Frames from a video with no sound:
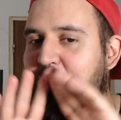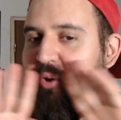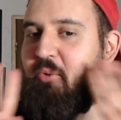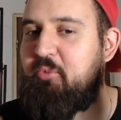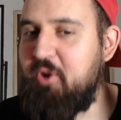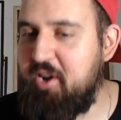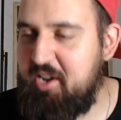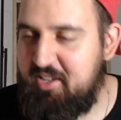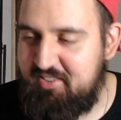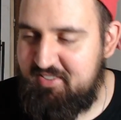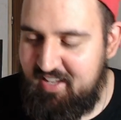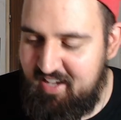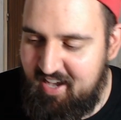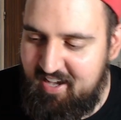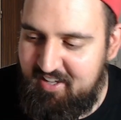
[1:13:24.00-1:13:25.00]
words
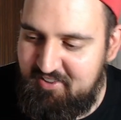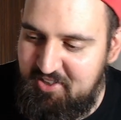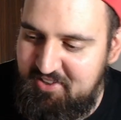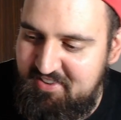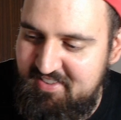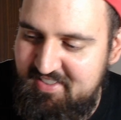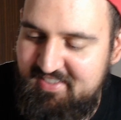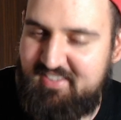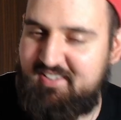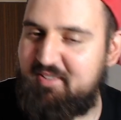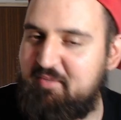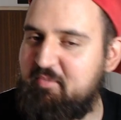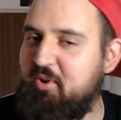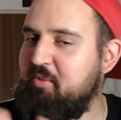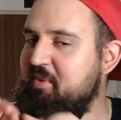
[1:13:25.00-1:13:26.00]
that are not needed,
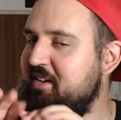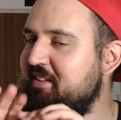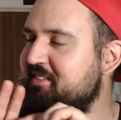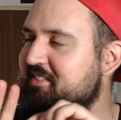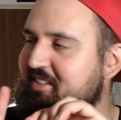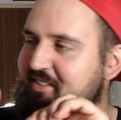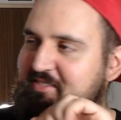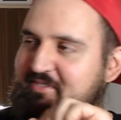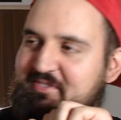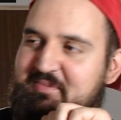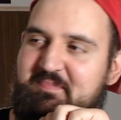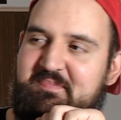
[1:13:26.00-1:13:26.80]
moments of